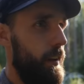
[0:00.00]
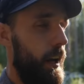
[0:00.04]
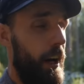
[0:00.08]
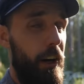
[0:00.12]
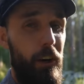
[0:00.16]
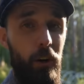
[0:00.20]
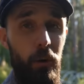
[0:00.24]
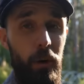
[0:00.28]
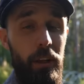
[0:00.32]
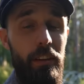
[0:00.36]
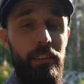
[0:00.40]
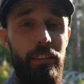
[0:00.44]
I don't
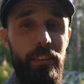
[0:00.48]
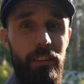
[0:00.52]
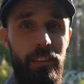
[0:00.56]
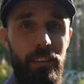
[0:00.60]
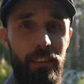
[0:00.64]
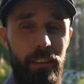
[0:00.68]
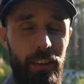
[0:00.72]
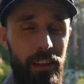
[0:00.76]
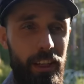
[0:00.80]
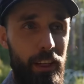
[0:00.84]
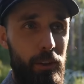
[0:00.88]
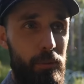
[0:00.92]
know, it's
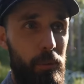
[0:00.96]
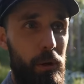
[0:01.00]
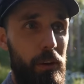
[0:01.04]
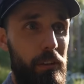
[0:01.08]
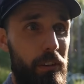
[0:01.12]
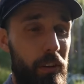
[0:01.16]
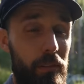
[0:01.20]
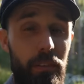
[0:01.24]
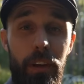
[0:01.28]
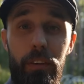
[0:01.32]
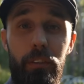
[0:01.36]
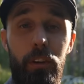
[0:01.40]
an
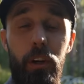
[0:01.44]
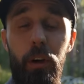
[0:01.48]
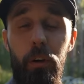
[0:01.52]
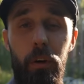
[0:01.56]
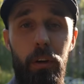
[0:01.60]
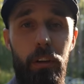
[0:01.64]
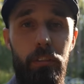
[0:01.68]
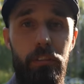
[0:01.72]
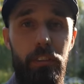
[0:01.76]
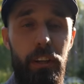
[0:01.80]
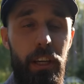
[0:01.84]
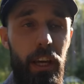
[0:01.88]
experience I'm never
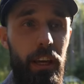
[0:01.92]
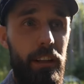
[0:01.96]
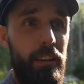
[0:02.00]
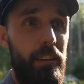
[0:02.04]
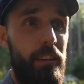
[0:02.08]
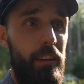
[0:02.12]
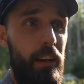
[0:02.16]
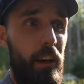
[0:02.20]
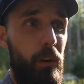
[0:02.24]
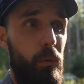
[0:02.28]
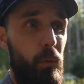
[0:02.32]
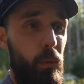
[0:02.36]
going to
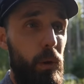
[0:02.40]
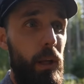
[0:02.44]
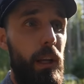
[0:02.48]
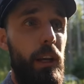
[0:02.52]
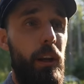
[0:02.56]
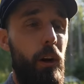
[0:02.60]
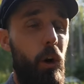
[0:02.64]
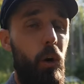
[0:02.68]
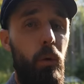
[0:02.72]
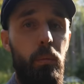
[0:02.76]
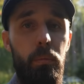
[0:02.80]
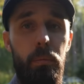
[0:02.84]
forget, and I
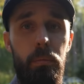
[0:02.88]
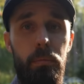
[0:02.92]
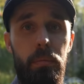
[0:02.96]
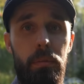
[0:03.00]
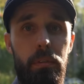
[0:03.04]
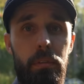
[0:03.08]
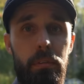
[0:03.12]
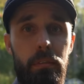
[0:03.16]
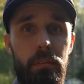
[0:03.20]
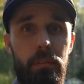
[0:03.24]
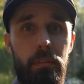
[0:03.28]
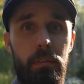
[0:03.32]
really hope
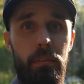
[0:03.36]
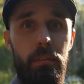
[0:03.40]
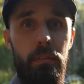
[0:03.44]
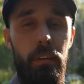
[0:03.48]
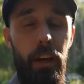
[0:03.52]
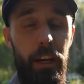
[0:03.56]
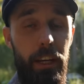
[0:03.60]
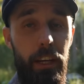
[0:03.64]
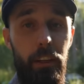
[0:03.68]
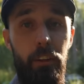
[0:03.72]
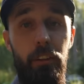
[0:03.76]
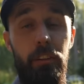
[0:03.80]

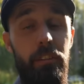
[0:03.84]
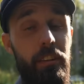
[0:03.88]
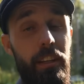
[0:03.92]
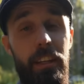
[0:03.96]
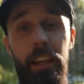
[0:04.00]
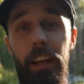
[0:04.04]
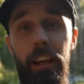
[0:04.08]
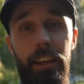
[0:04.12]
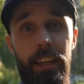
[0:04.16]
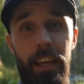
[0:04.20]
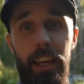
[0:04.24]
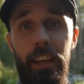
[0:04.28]
I get to see
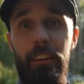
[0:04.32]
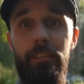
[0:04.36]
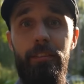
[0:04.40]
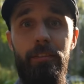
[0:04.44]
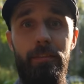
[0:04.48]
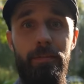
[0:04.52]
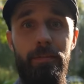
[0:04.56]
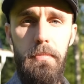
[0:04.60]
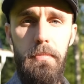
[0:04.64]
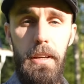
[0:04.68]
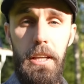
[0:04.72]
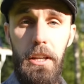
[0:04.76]
that again.
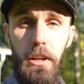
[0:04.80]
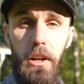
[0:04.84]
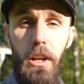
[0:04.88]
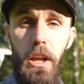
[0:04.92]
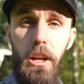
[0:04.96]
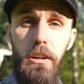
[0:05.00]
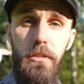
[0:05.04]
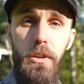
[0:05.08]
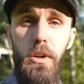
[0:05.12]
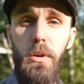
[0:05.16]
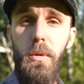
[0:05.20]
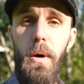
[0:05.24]
And a
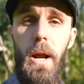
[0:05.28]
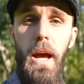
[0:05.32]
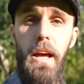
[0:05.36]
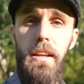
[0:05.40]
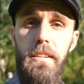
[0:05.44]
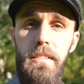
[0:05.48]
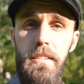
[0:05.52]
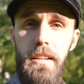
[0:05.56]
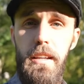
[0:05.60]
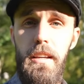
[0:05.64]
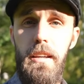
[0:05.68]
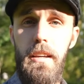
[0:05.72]
lot of you are
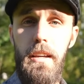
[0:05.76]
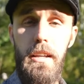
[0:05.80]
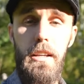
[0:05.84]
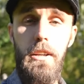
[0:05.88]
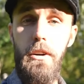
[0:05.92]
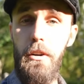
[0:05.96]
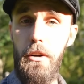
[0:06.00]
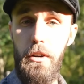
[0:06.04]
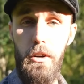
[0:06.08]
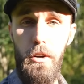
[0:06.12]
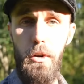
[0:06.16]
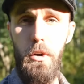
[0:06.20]
asking and
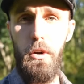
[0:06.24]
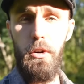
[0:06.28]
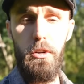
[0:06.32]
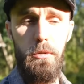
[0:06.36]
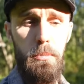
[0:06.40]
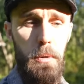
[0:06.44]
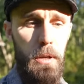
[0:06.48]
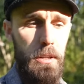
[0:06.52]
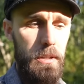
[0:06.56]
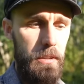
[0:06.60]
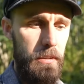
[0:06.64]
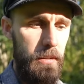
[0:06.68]
are curious
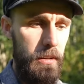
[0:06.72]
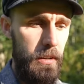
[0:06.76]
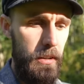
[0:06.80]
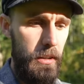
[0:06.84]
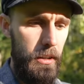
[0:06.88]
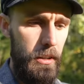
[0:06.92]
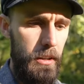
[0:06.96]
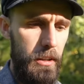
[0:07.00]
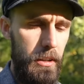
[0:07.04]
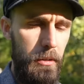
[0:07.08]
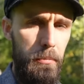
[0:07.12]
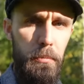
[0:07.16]
about,
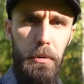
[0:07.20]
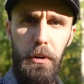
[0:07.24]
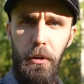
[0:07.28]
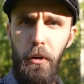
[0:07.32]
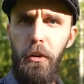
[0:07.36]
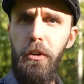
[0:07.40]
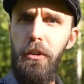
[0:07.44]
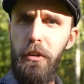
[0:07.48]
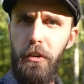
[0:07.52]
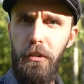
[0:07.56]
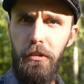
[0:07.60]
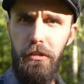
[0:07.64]
but
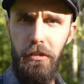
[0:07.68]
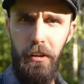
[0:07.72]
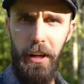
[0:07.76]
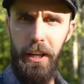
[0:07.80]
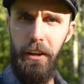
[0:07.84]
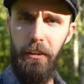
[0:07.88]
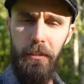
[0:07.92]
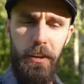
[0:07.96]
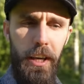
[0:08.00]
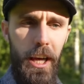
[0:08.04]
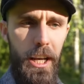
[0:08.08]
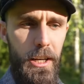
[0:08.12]
aren't you
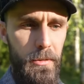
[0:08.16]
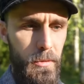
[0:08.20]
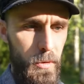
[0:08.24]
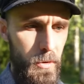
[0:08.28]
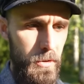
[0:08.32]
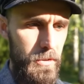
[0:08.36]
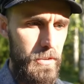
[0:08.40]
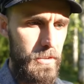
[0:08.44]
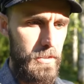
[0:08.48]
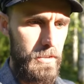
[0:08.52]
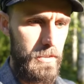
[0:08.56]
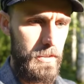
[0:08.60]
afraid of the
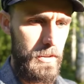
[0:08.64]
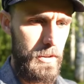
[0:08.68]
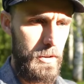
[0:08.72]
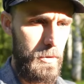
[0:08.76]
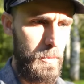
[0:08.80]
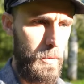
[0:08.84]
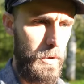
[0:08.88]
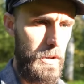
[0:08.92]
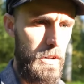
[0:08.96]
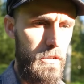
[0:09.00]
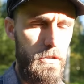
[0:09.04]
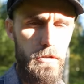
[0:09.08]
animals?
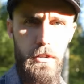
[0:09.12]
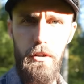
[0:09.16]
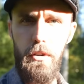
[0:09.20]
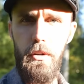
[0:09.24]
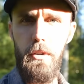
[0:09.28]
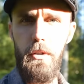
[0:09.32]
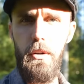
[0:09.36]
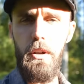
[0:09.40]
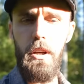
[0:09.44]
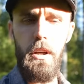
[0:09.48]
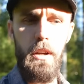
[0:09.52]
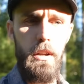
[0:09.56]
What if
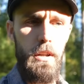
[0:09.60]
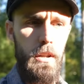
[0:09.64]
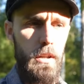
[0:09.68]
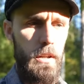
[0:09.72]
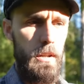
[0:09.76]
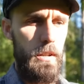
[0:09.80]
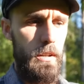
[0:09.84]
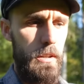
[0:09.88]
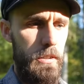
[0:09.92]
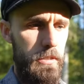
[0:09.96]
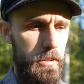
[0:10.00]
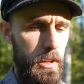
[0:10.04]
you
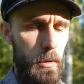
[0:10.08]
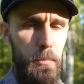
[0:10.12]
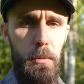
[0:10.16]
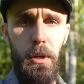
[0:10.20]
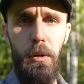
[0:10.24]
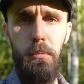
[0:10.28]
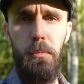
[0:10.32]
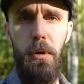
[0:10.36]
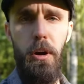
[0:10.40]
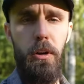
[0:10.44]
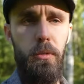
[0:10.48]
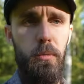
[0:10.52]
stumble
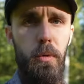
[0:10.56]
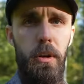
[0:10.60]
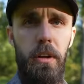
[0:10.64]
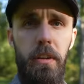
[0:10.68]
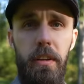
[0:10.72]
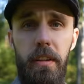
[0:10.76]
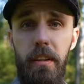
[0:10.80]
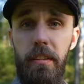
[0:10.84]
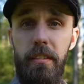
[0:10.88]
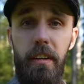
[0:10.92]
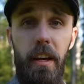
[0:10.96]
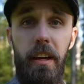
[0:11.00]
upon one of
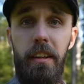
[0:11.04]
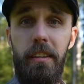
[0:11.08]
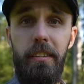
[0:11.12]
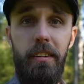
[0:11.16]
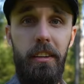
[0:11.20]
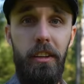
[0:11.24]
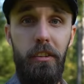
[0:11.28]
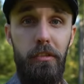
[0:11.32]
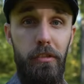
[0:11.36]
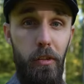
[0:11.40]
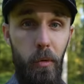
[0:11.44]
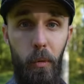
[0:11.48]
these guys
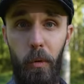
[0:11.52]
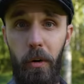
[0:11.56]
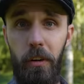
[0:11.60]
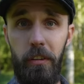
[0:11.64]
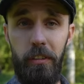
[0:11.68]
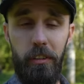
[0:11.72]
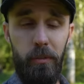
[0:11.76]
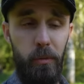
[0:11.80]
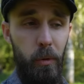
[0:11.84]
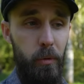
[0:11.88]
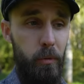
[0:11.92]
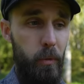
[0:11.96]
in the
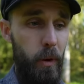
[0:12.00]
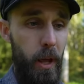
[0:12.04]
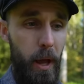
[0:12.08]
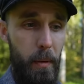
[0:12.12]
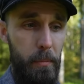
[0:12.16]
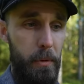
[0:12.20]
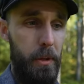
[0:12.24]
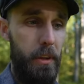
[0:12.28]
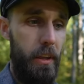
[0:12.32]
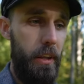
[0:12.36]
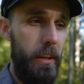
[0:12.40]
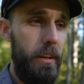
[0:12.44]
forest? What will
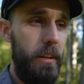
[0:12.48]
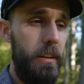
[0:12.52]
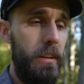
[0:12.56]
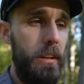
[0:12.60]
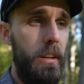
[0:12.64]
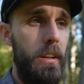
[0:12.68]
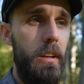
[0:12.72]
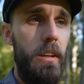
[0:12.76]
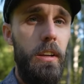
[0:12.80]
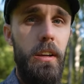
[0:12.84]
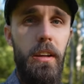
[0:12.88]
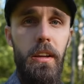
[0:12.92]
happen then?
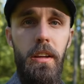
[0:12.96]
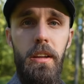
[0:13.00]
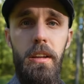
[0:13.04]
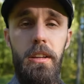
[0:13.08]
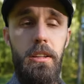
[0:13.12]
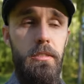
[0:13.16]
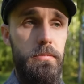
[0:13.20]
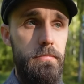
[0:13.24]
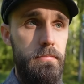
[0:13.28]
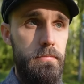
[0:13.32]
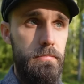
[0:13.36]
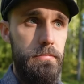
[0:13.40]

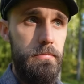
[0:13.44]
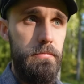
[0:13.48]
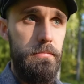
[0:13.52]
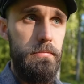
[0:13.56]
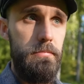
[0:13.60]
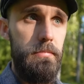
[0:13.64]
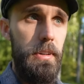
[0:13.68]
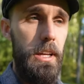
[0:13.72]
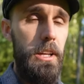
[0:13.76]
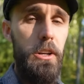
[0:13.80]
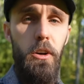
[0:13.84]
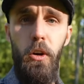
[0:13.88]

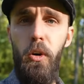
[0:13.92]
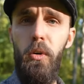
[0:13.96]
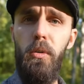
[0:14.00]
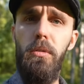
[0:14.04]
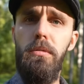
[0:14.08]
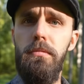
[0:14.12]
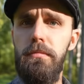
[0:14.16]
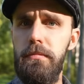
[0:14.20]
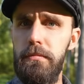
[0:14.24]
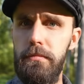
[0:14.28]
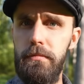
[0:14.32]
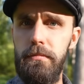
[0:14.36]
And no,
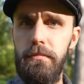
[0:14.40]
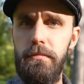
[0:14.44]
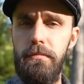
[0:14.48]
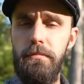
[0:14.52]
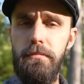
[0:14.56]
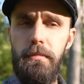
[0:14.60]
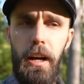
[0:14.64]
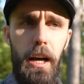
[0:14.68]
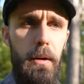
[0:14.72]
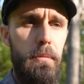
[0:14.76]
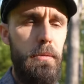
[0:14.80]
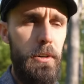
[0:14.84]

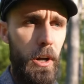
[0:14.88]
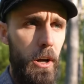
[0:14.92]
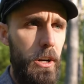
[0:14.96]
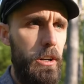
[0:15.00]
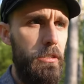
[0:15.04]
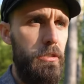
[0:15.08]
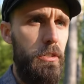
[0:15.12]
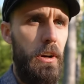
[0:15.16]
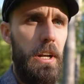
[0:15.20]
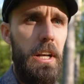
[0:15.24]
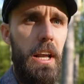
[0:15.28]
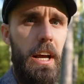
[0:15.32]
I'm not
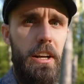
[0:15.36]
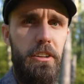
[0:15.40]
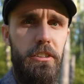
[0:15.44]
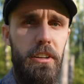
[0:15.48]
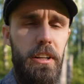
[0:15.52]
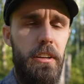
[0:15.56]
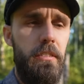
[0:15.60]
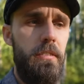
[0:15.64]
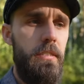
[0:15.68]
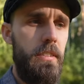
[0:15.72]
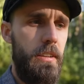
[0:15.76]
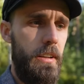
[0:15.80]
afraid,
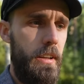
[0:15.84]
actually.